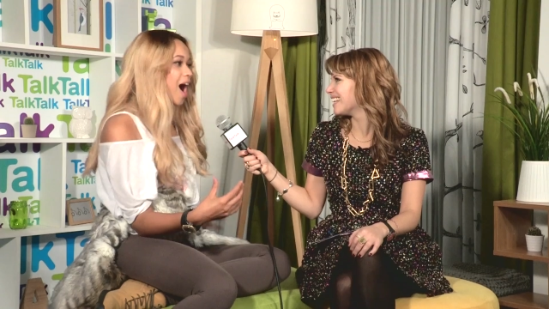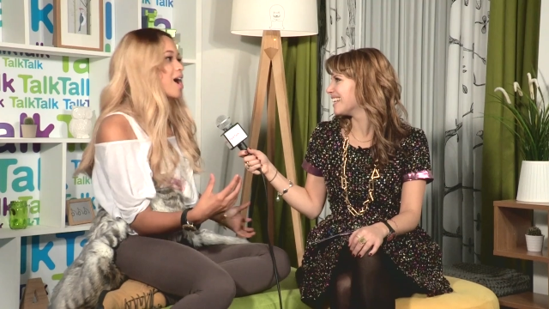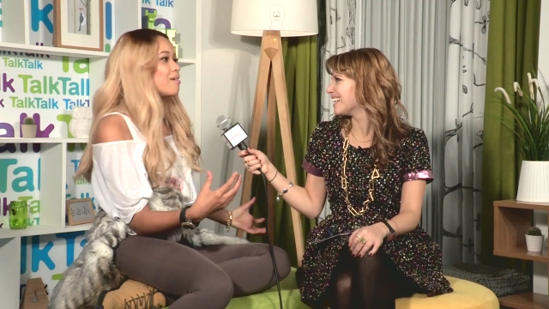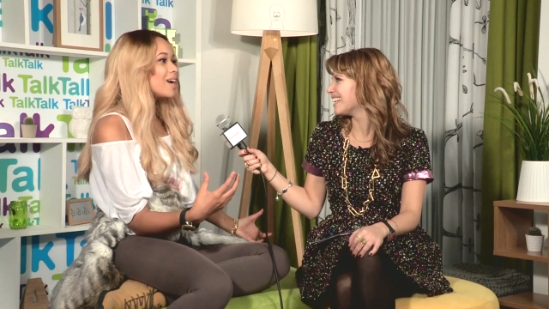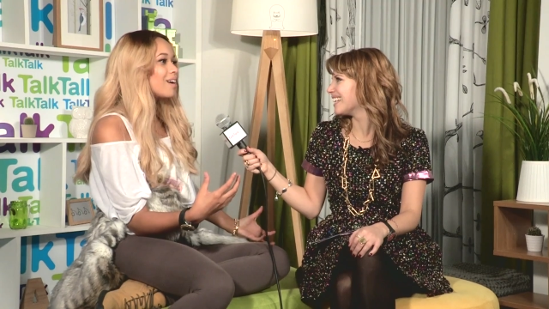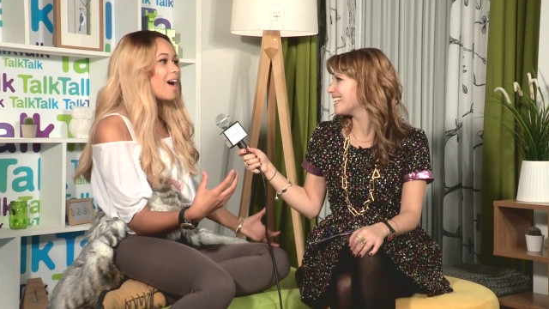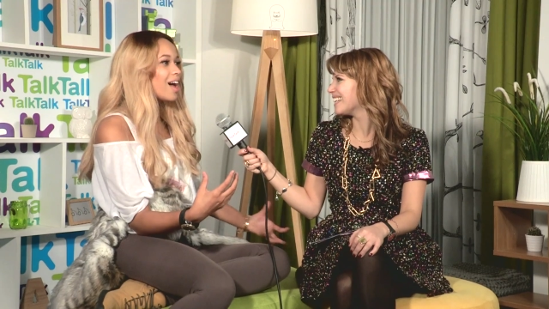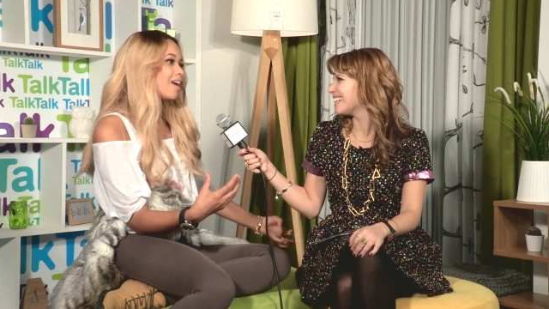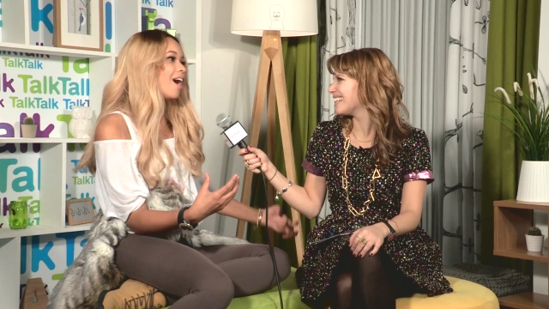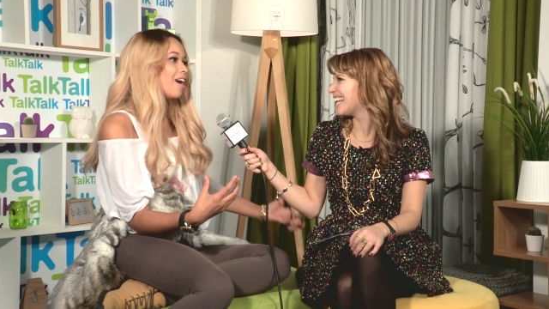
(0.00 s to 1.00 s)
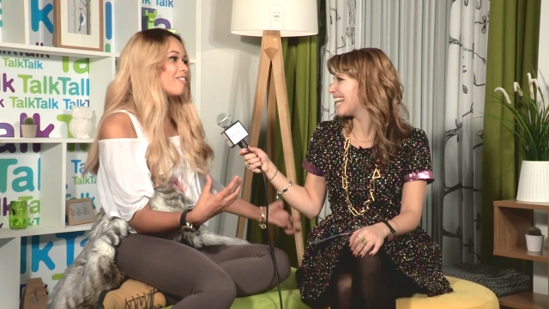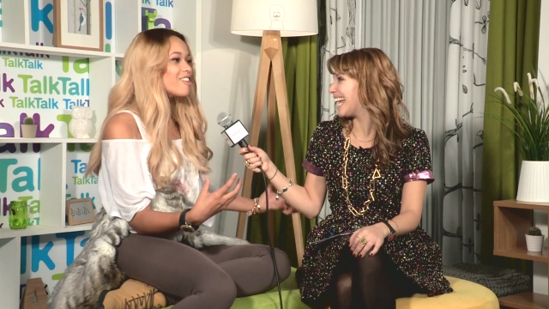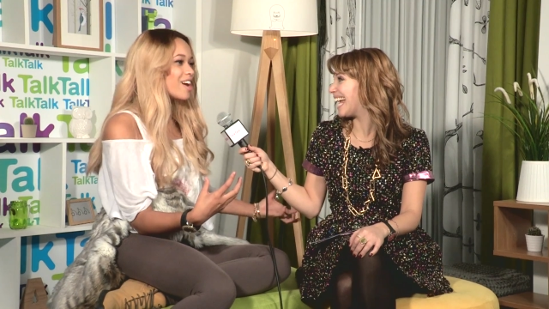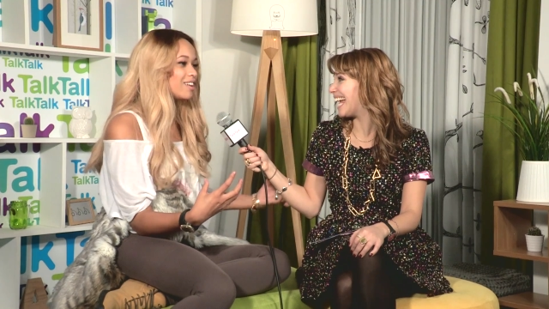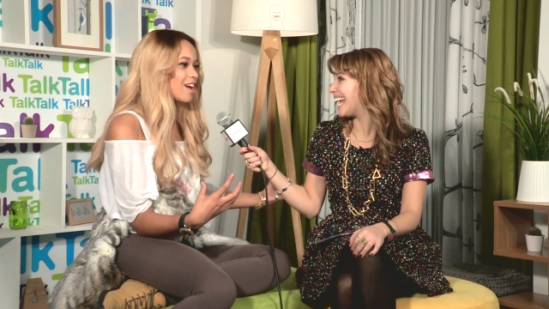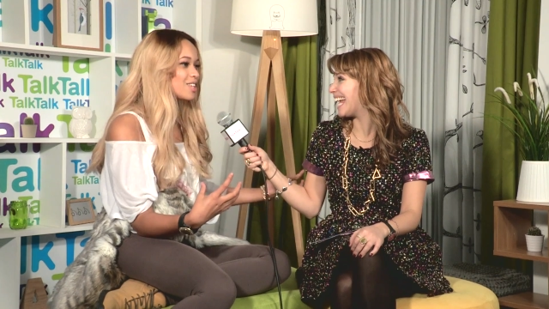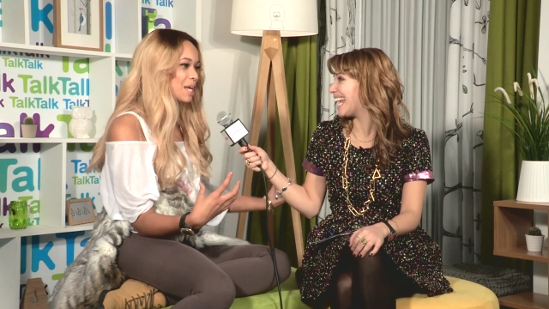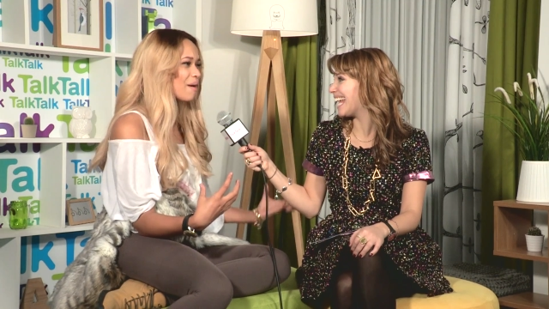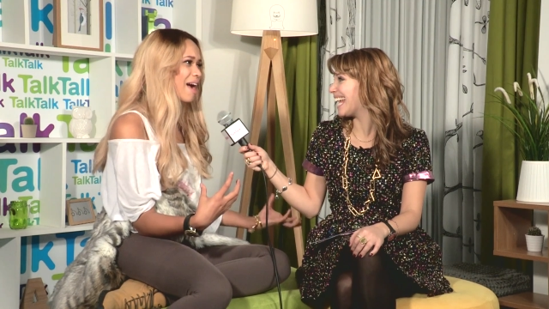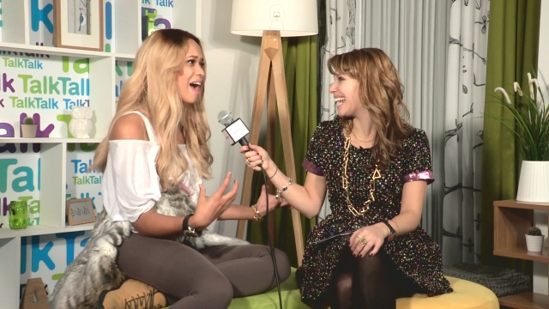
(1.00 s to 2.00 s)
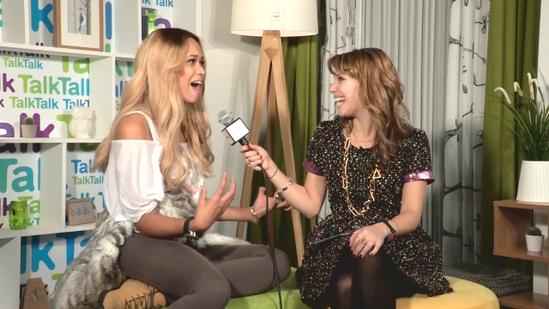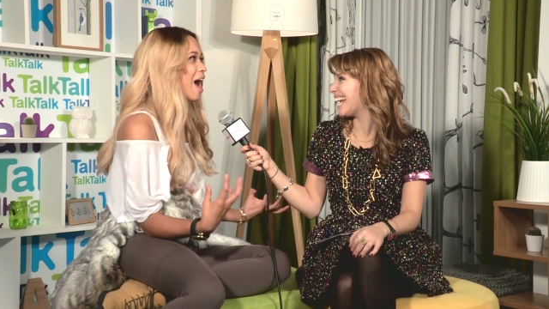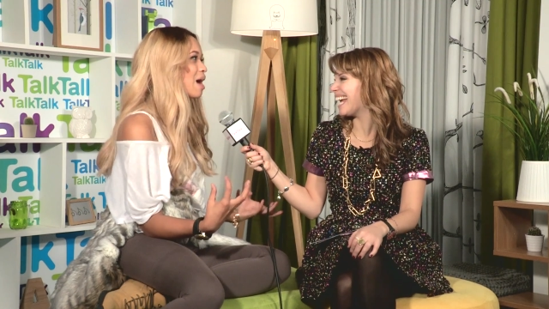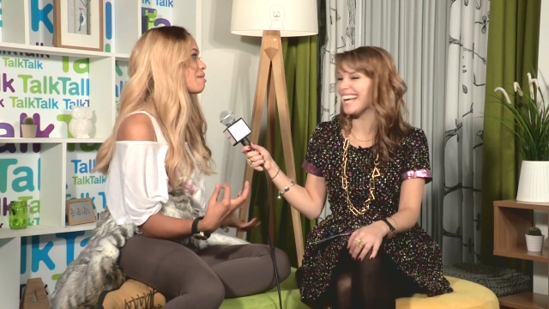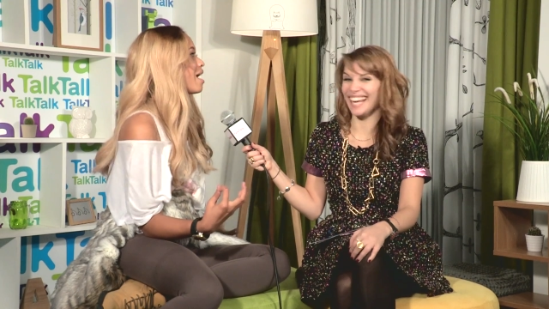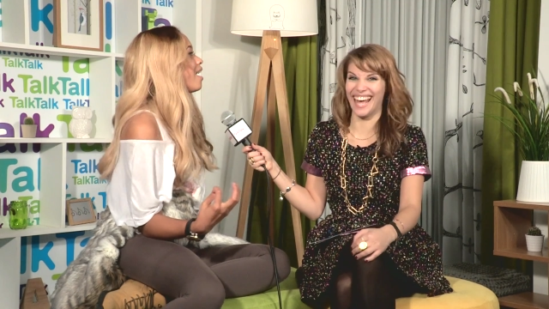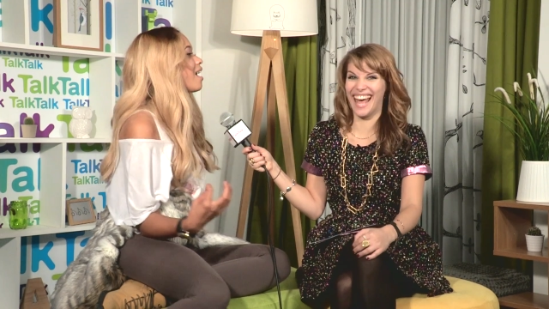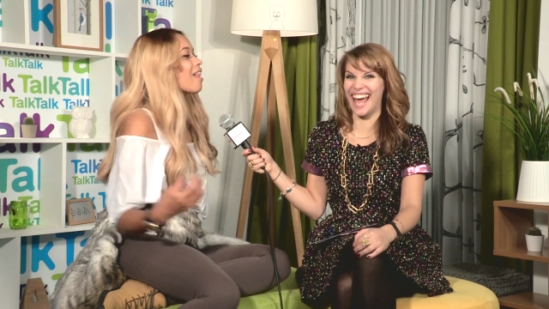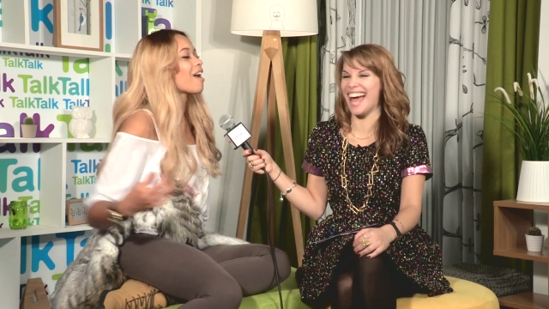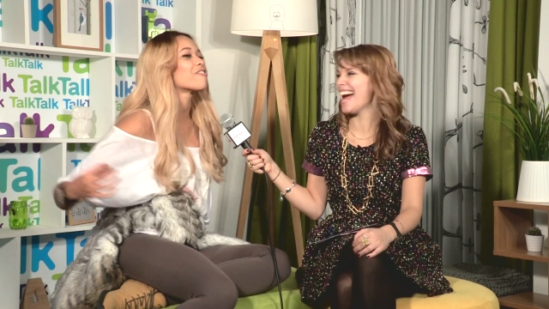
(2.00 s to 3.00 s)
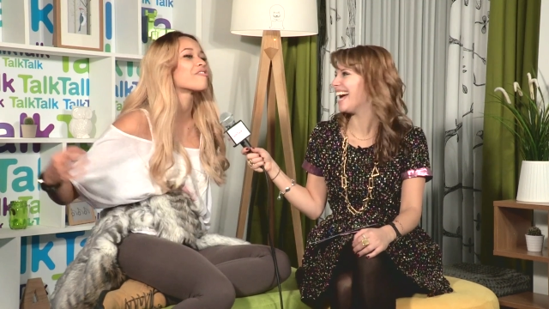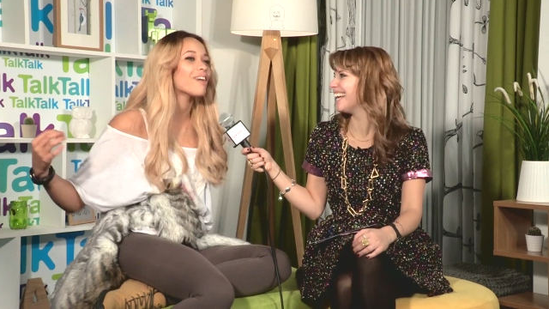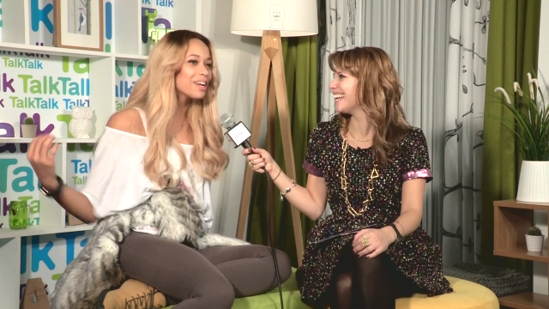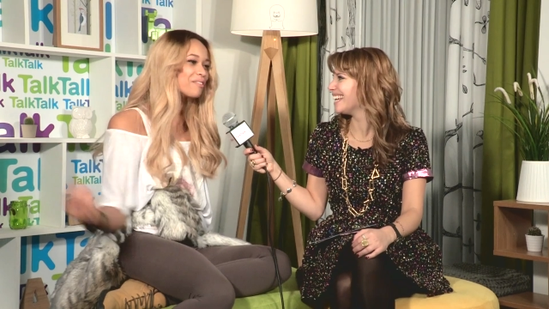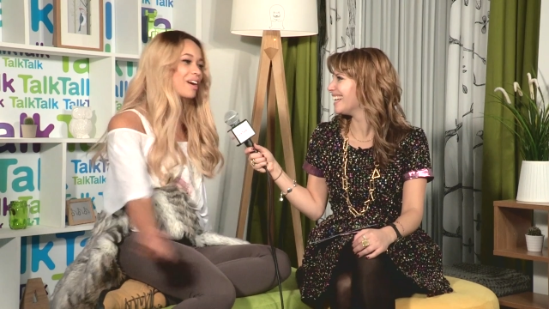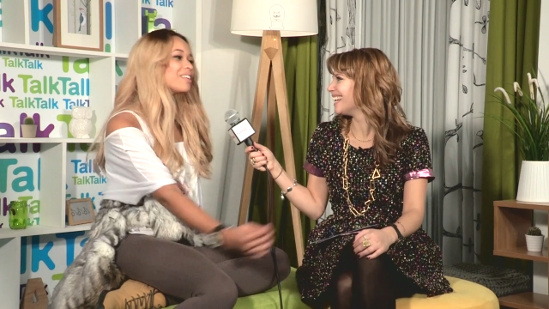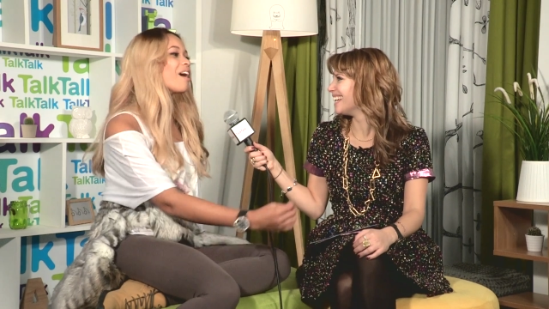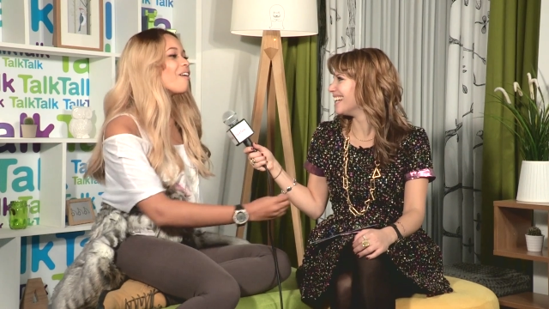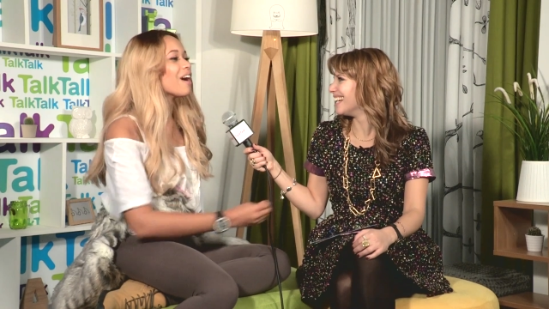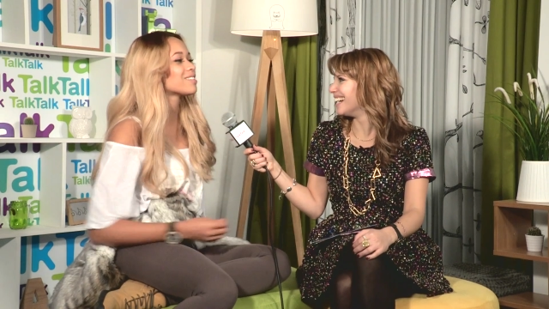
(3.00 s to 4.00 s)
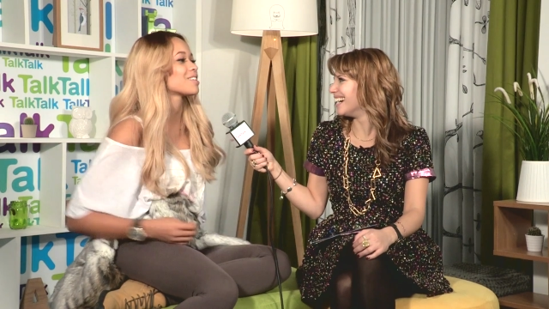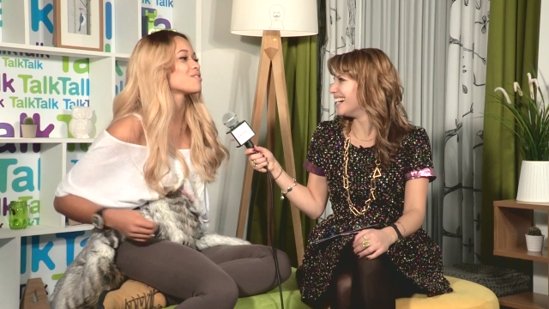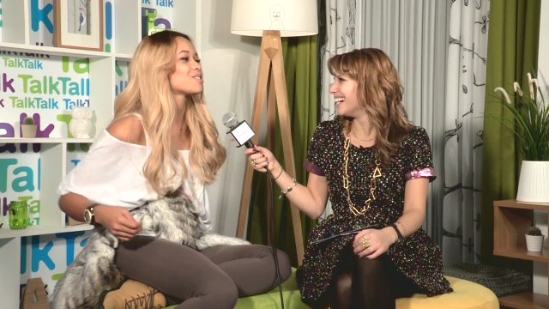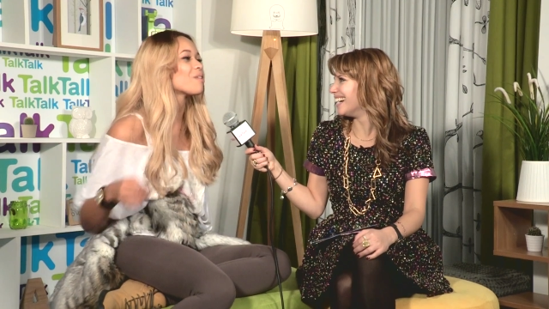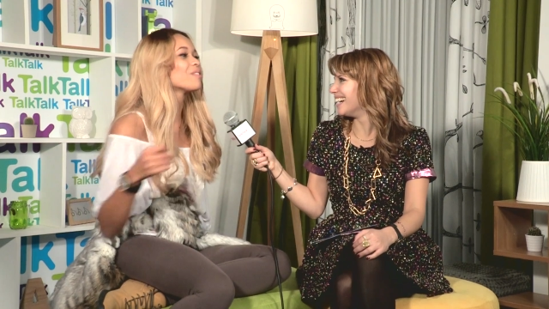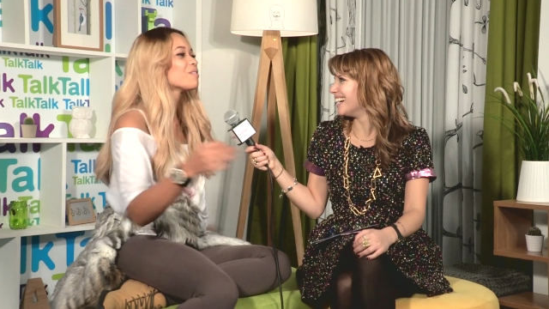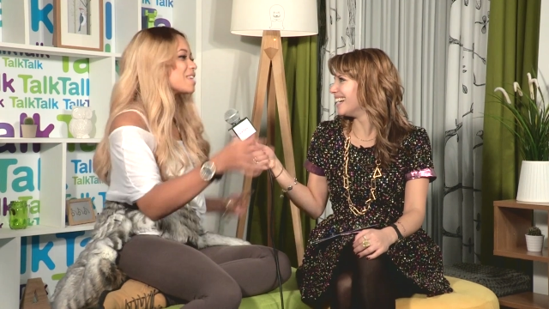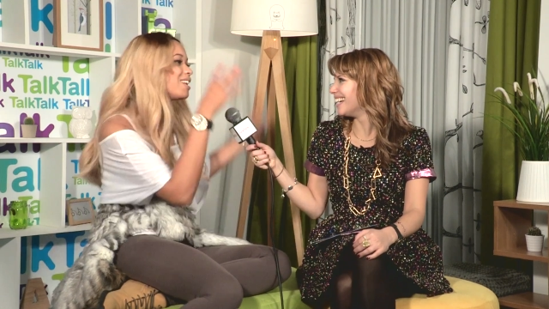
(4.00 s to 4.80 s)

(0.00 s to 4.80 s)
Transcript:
Speaker 1: my God, Rihanna knows who I am. I like, ran around the whole house and I was showing it. I was